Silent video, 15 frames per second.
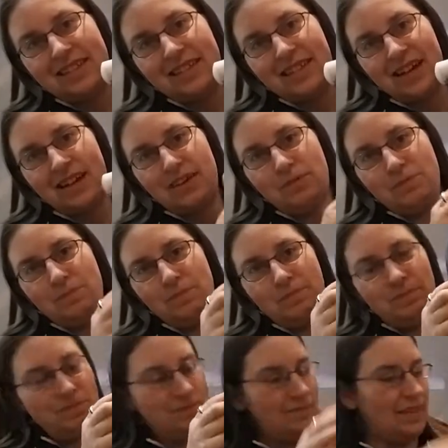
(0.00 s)
So
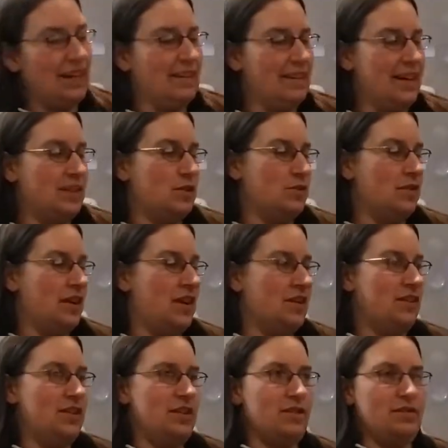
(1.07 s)
that's over here
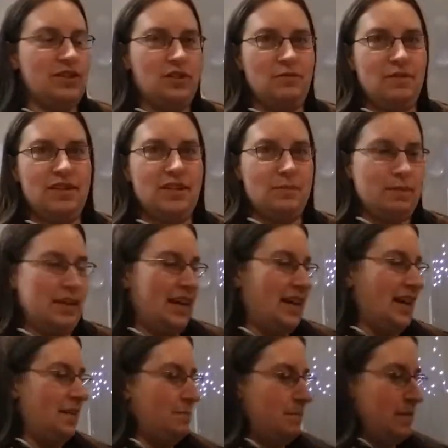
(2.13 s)
too if she wants to play
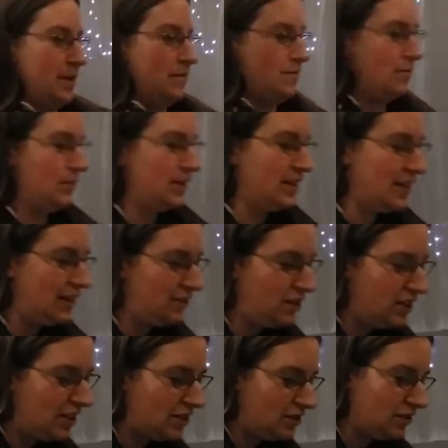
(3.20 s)
in it. But we'll see if
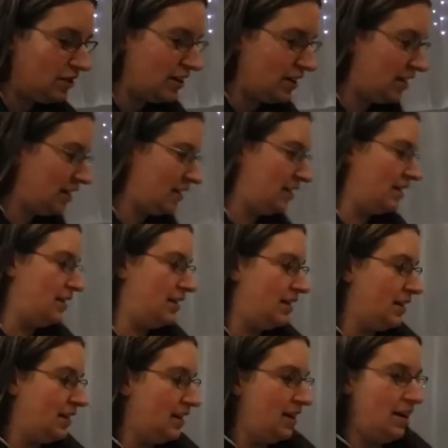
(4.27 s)
she does or not.
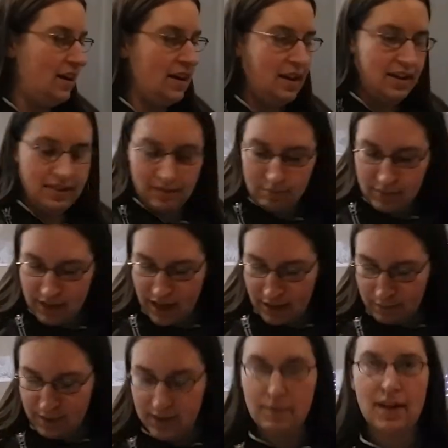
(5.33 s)

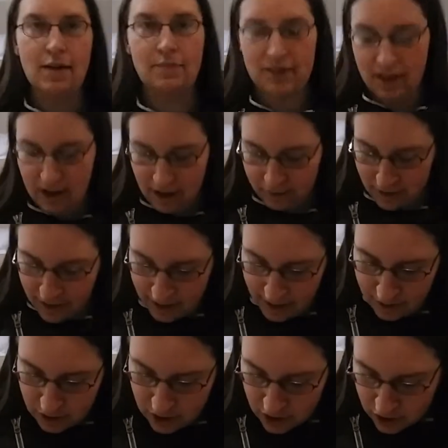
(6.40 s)
Sometimes, sometimes not. Right
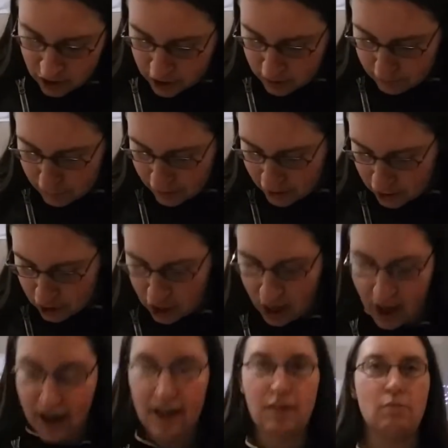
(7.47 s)
now she's just playing
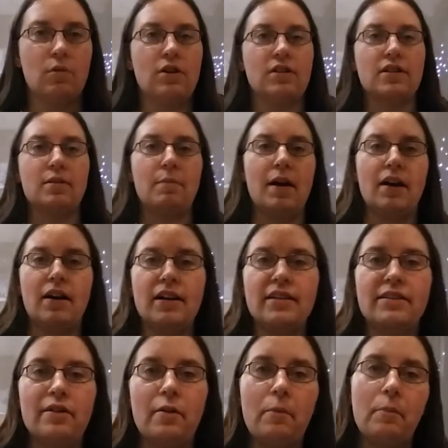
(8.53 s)
shy and wants to bury,
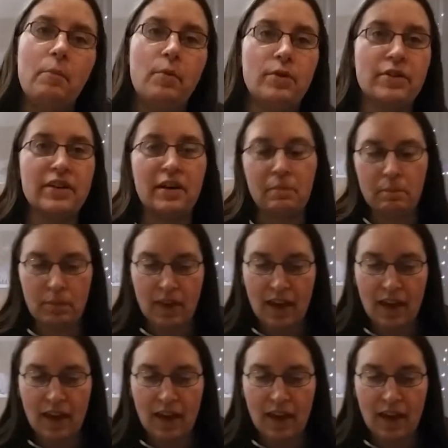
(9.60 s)
so we'll see.